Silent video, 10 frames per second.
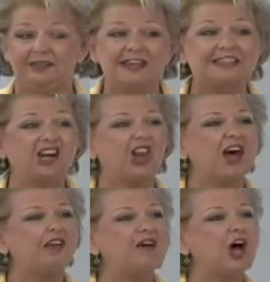They did a
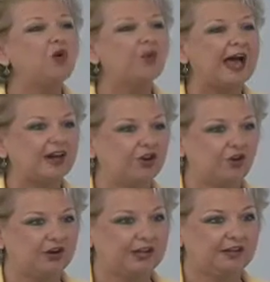lot of online
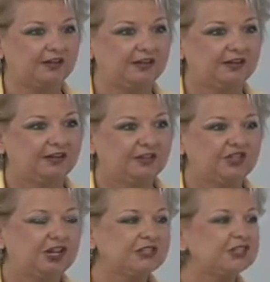learning.
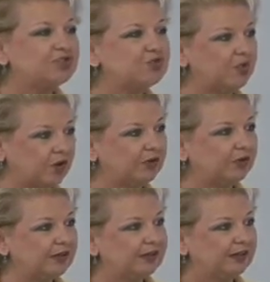Justin struggled.